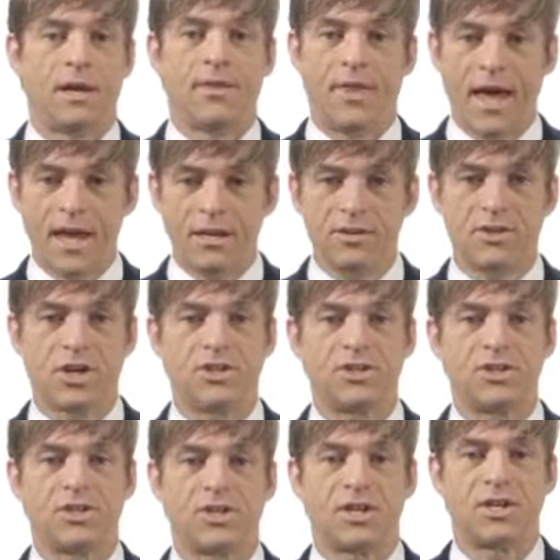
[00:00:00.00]
Then,
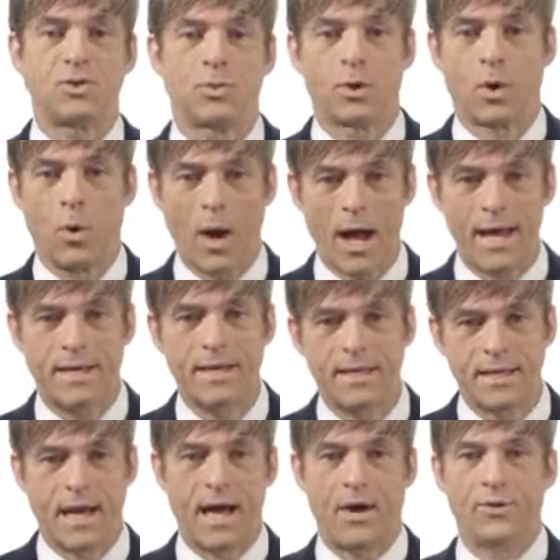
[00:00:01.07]
just as things were
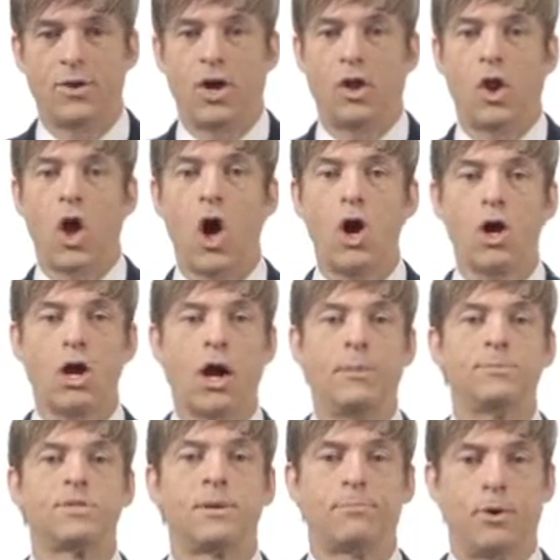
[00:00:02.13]
quieting down, along
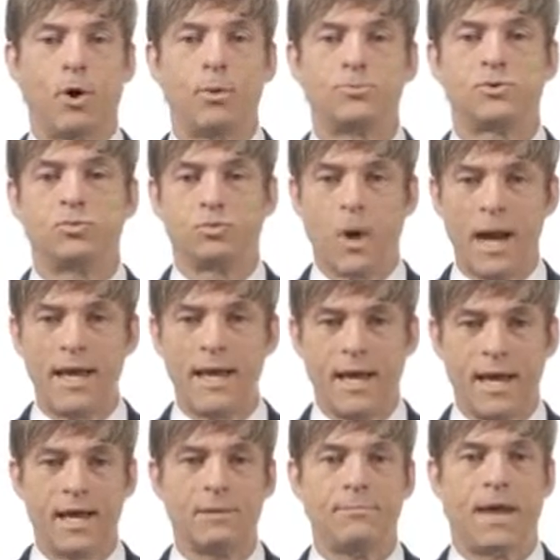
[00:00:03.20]
comes the Pope's
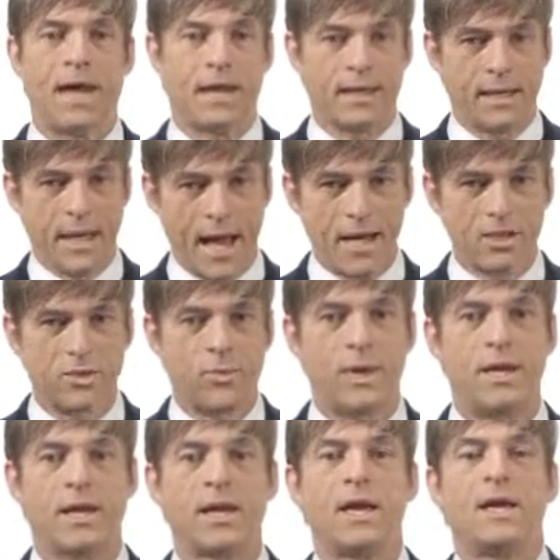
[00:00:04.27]
right-hand man last
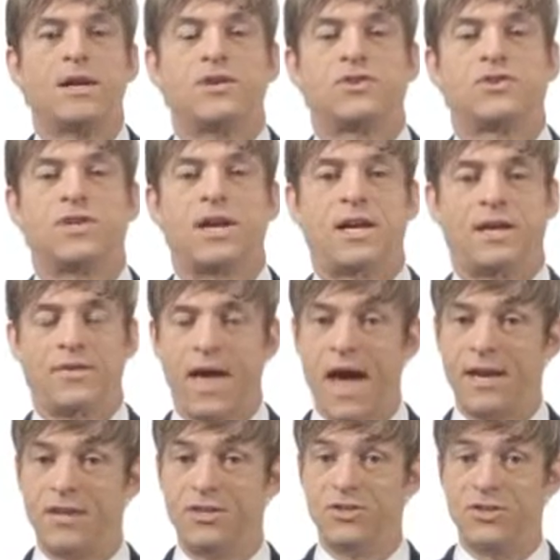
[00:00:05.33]
week saying
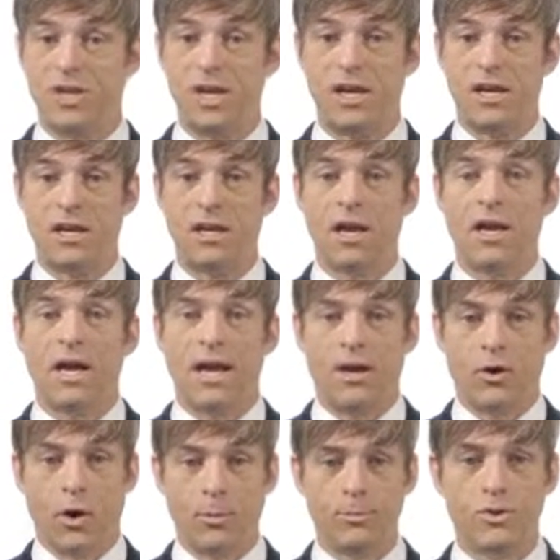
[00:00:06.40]
that indeed
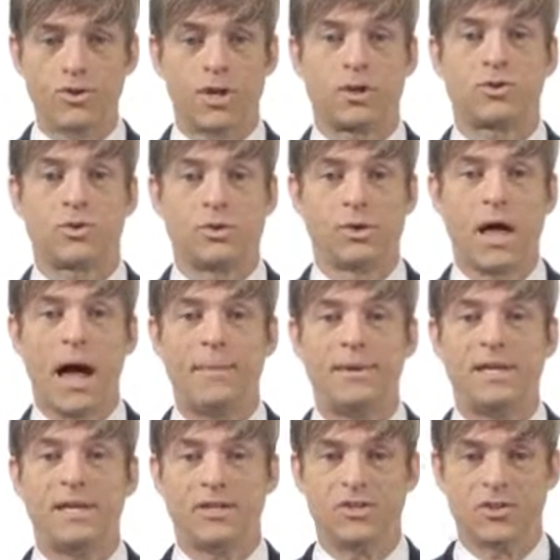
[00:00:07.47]
a homosexual
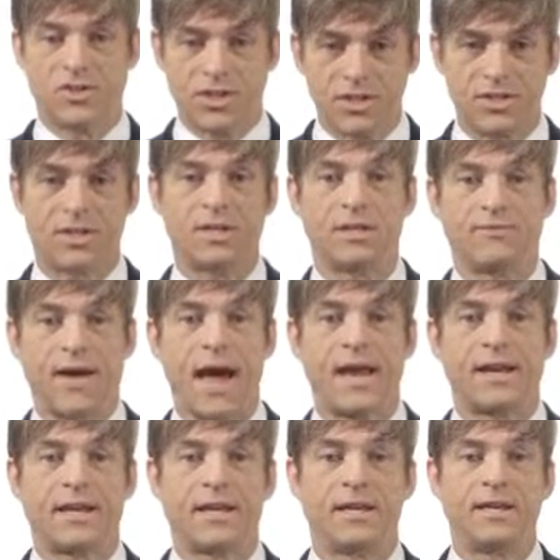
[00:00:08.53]
lobby exists in the
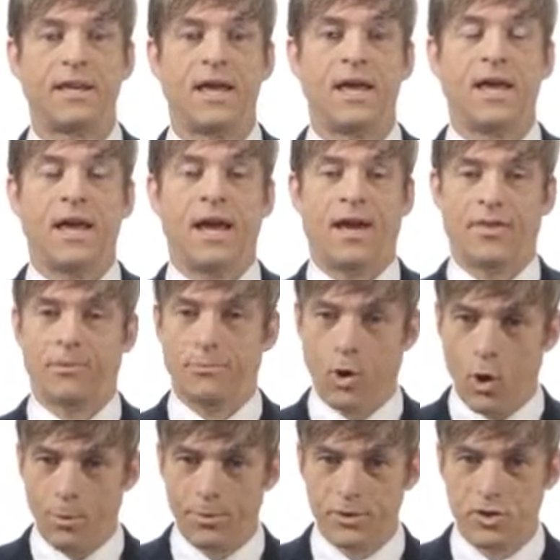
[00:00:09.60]
Vatican and the
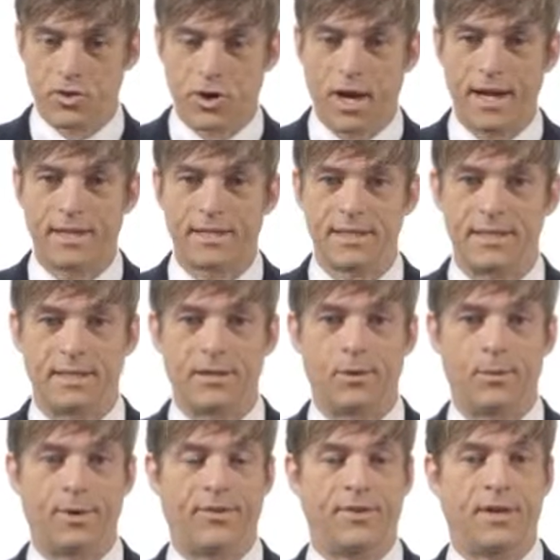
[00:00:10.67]
Pope is trying to
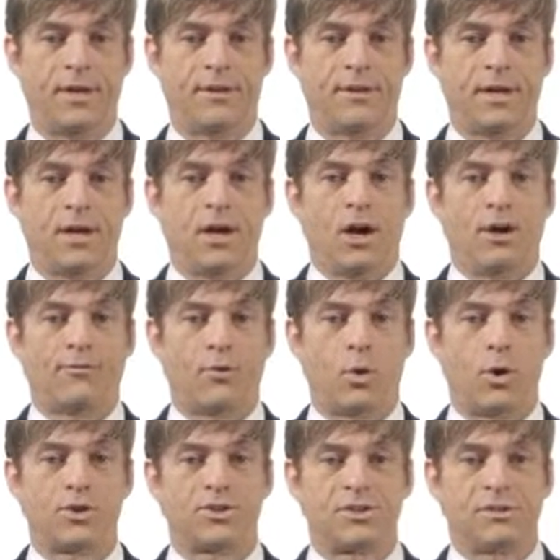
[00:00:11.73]
deal with it. Of
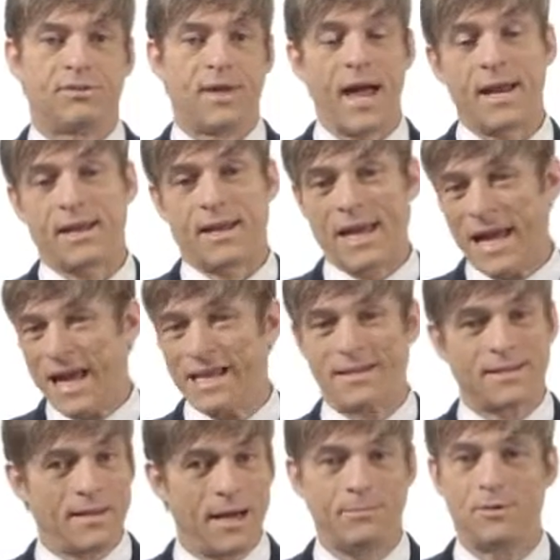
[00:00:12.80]
course, that
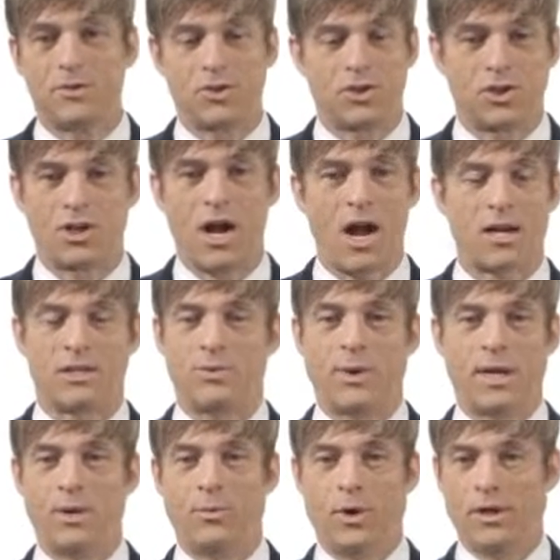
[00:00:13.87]
can't come as a shock
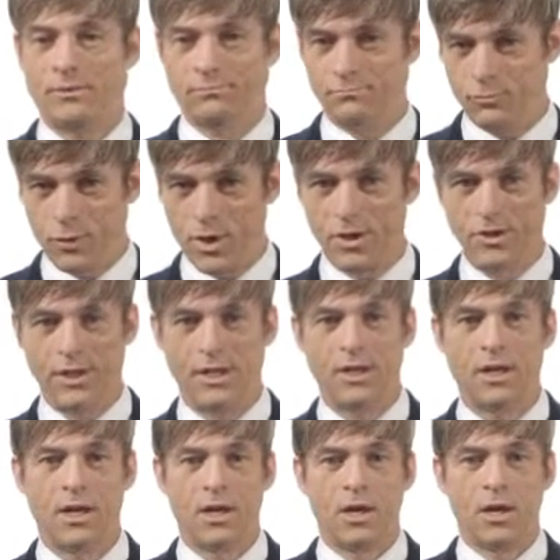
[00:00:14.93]
to anyone,
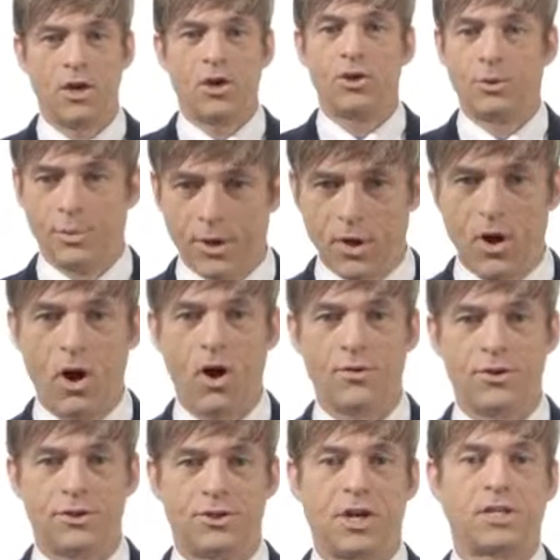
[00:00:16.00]
really. You'll
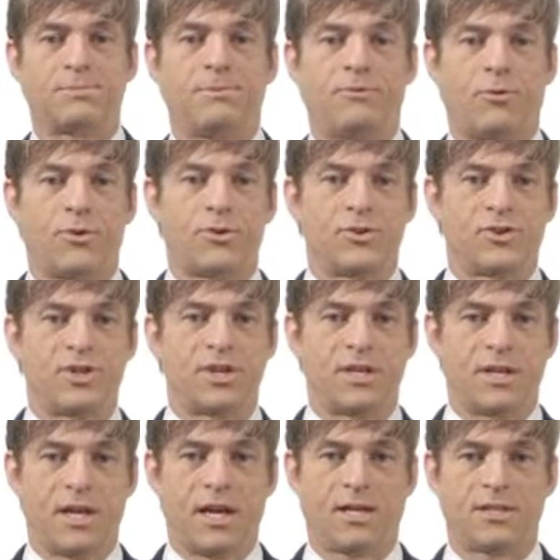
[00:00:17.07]
recall that just before the
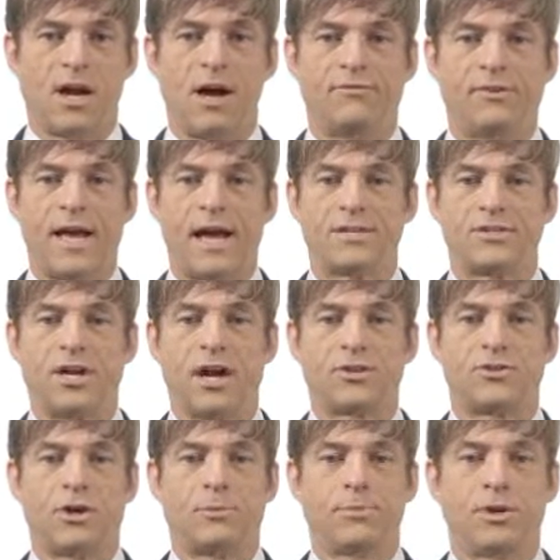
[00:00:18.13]
Synod kicked off last
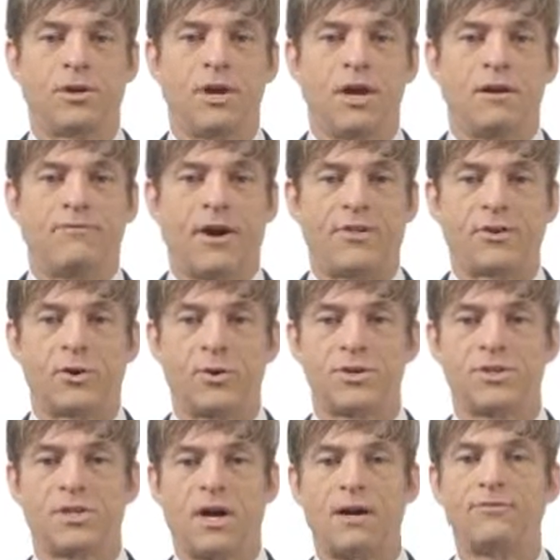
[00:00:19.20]
October, Father
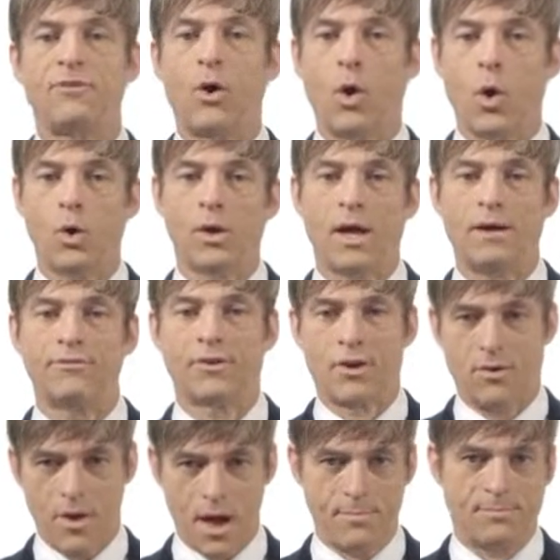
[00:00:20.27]
Christoph Olaf
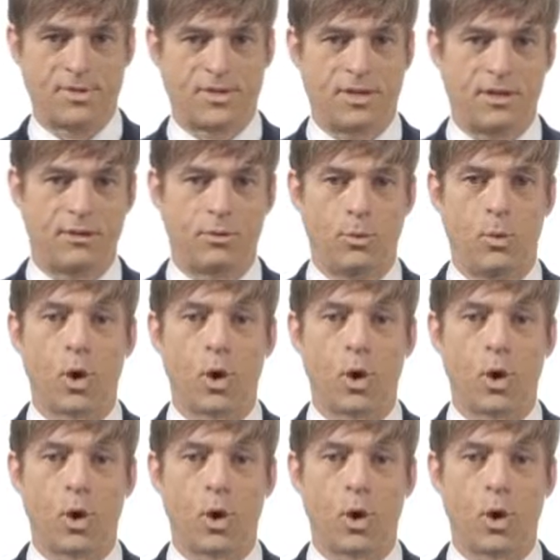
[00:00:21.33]
Karamza, who